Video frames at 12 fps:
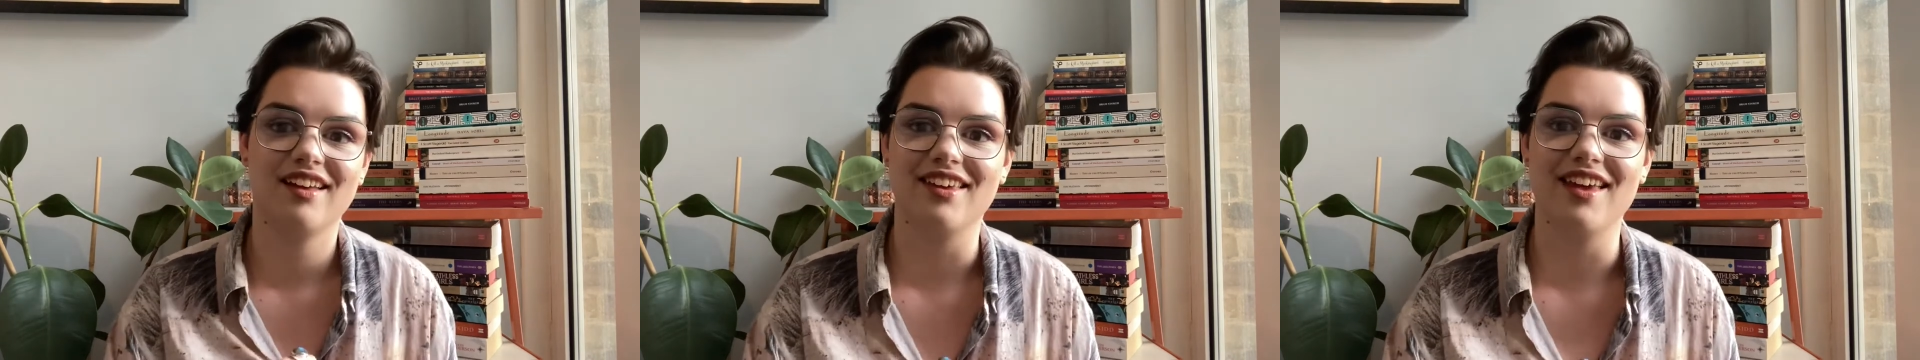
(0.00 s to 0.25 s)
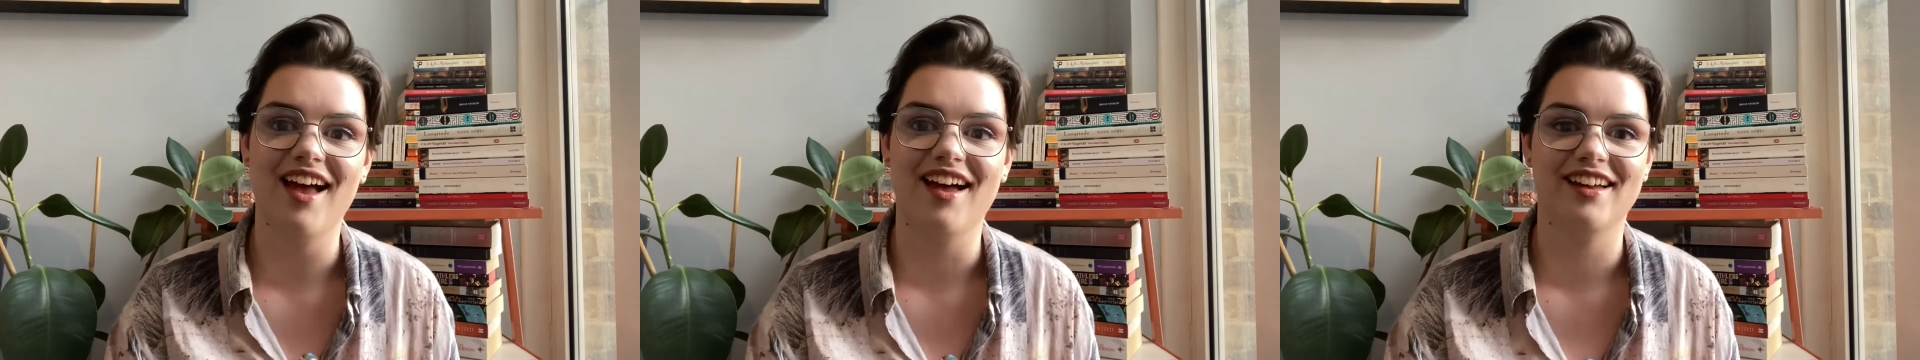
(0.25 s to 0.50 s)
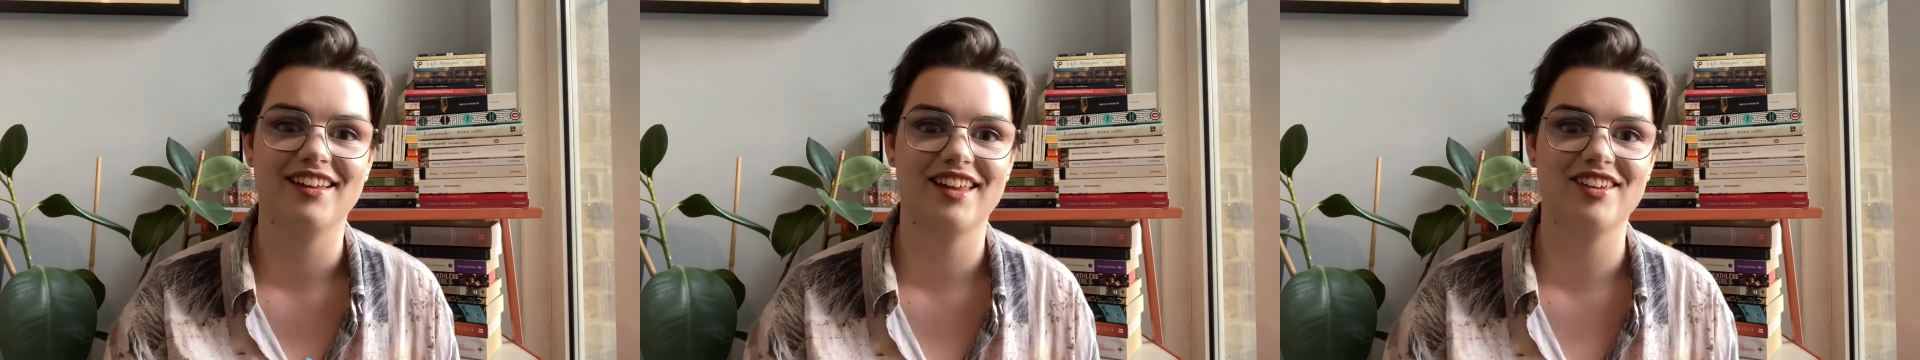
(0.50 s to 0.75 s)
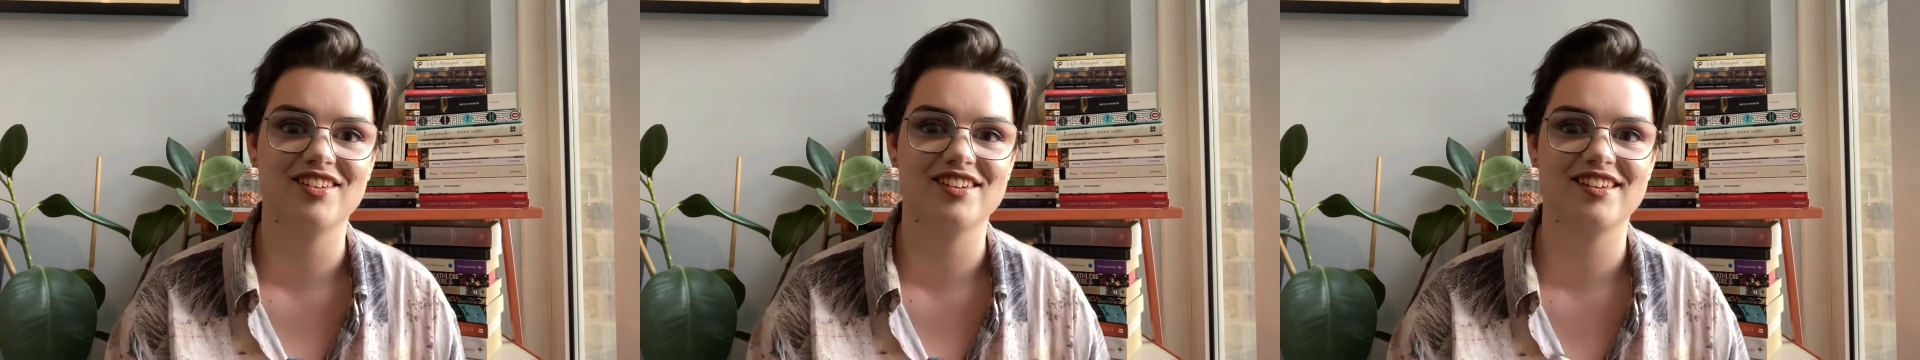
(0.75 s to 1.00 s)
yeah,
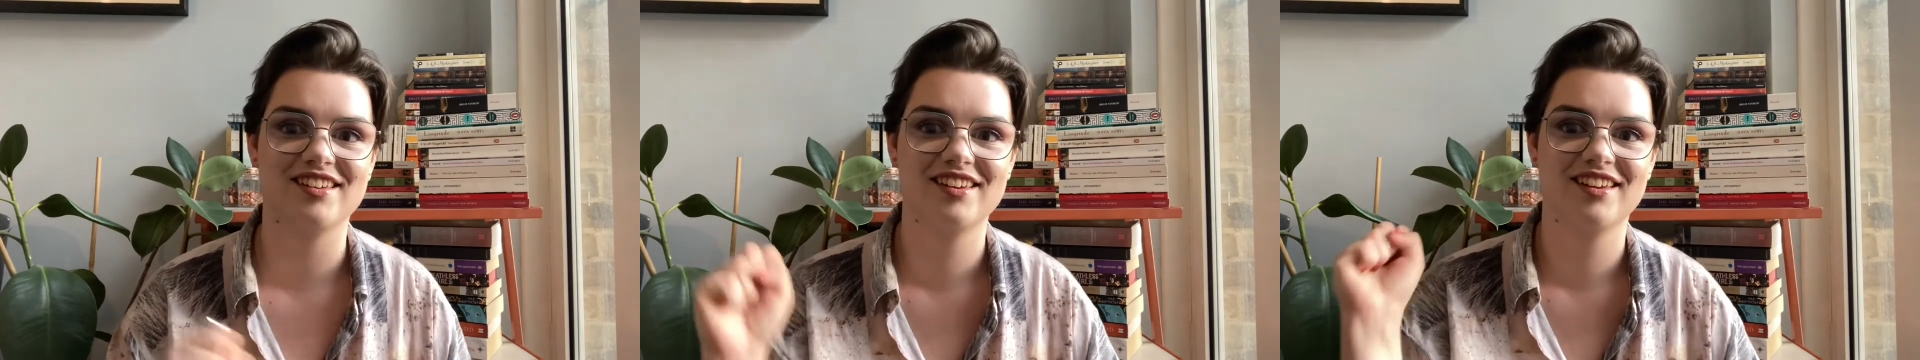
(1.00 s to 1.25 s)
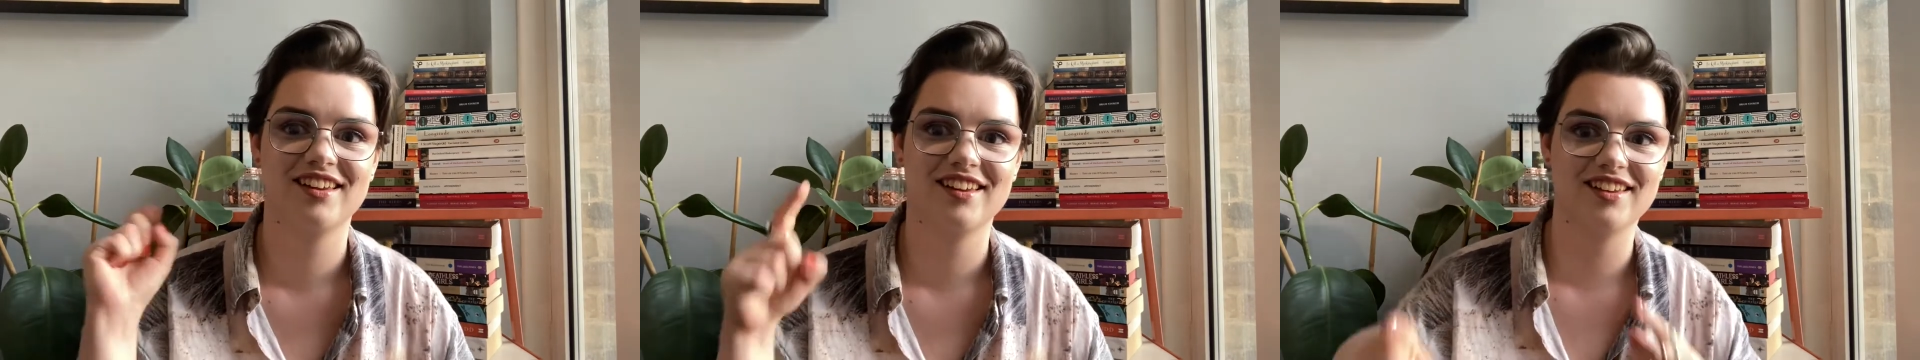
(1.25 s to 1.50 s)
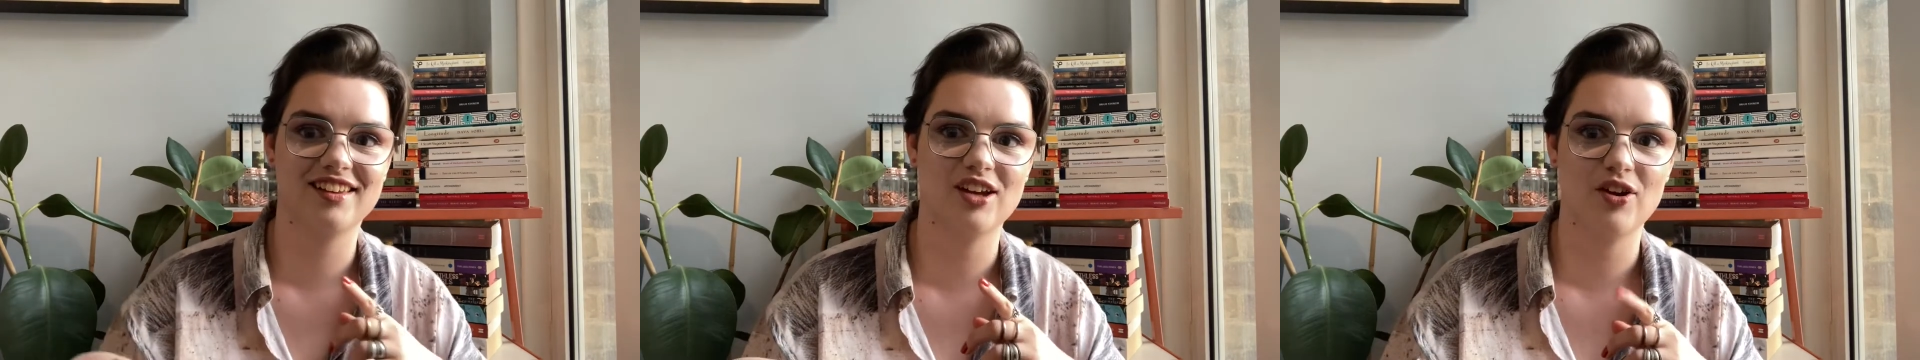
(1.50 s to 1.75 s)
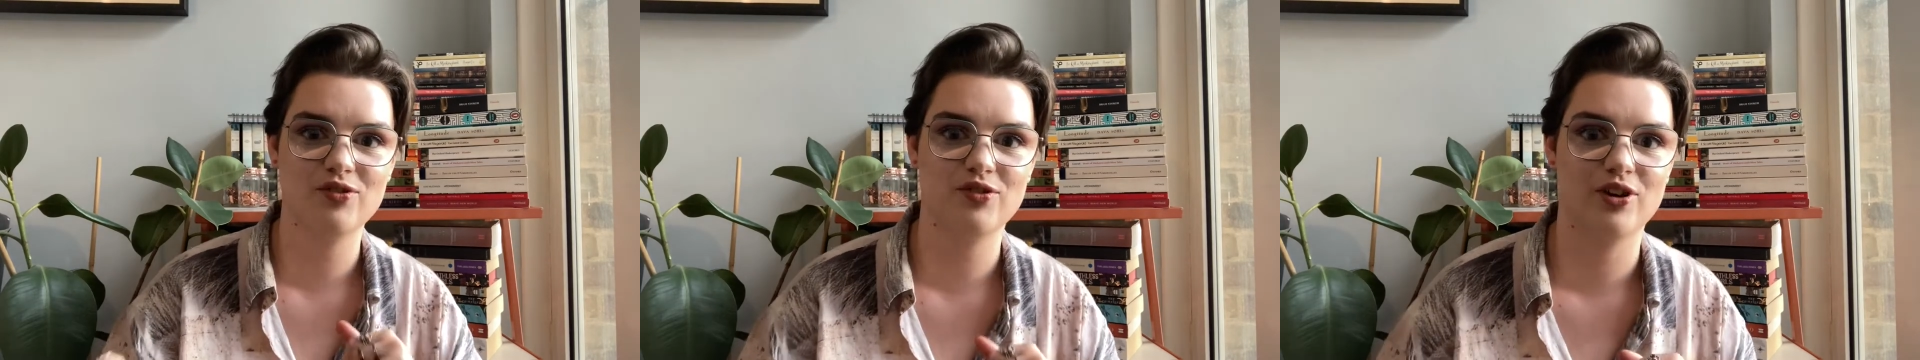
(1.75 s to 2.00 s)
let's just
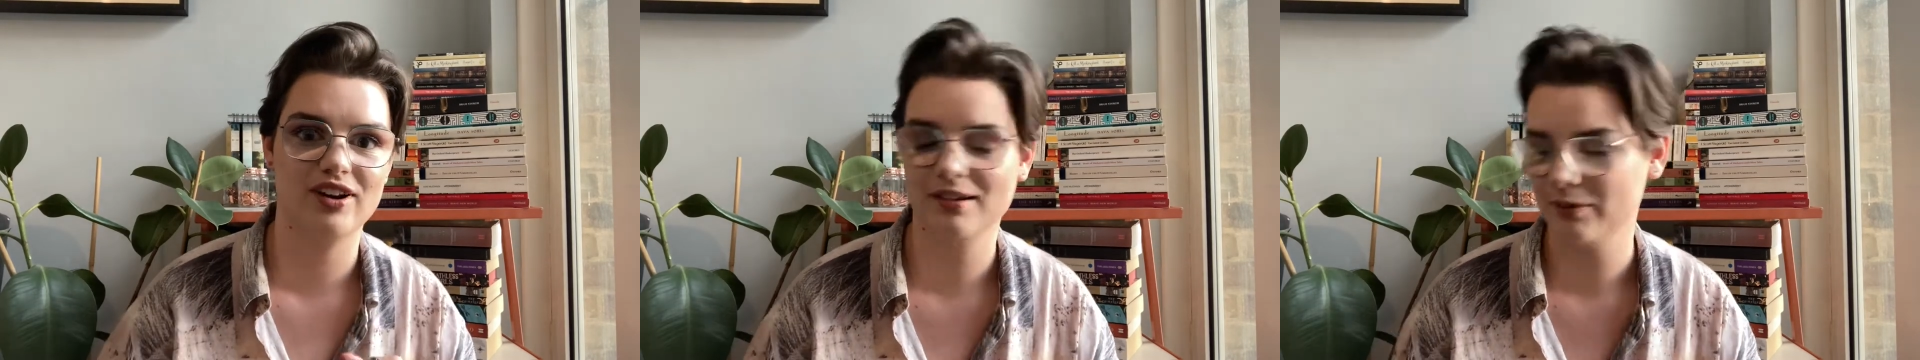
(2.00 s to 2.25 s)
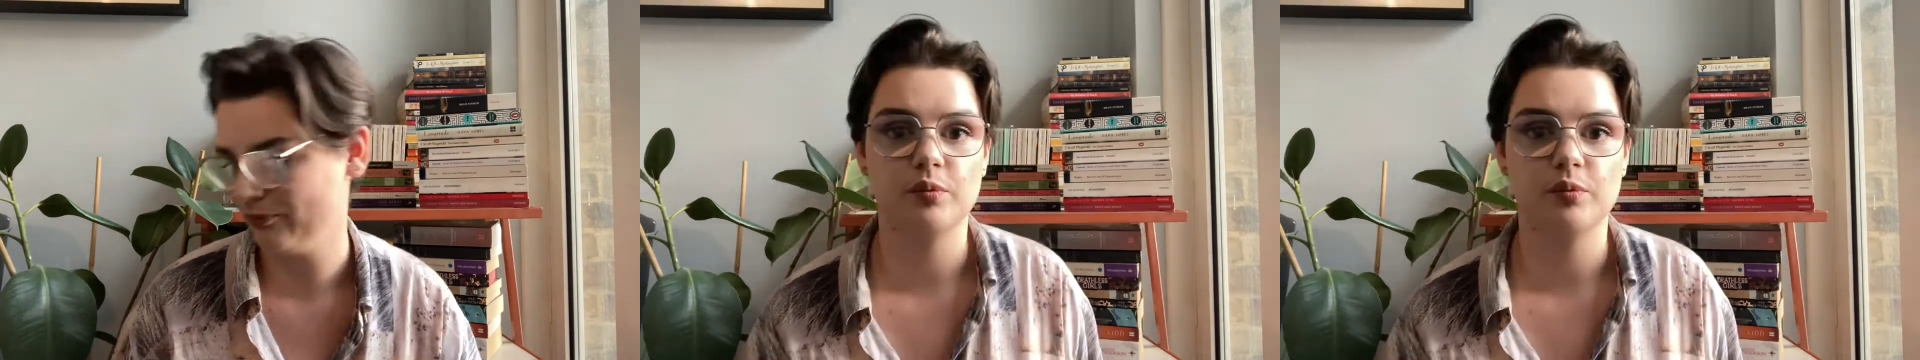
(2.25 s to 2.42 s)
go for it.